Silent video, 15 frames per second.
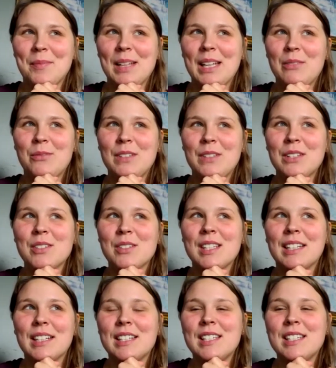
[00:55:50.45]
it feels
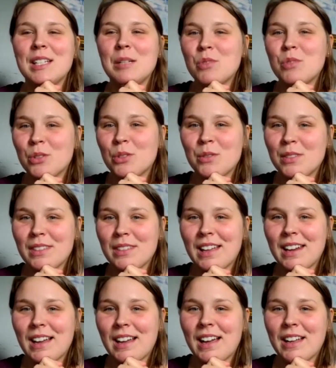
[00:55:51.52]
like a deep truth
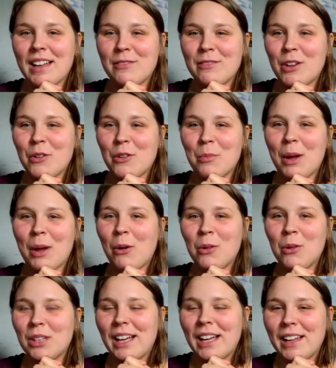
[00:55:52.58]
that I have known my
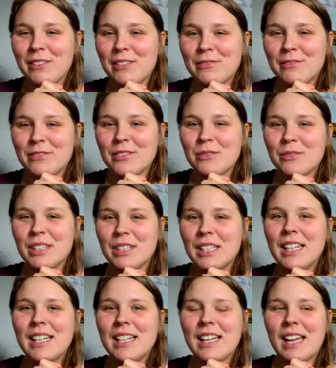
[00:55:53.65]
whole life,
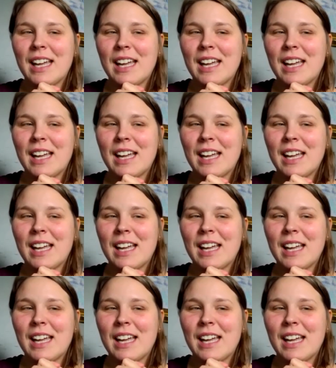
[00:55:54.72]
really.